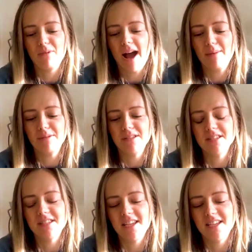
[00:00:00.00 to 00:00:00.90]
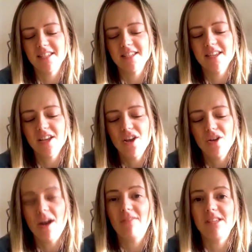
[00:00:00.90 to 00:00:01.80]
What happens is
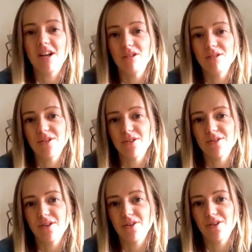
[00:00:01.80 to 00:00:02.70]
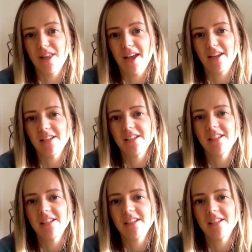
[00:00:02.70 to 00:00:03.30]
you have these ulcers on your leg.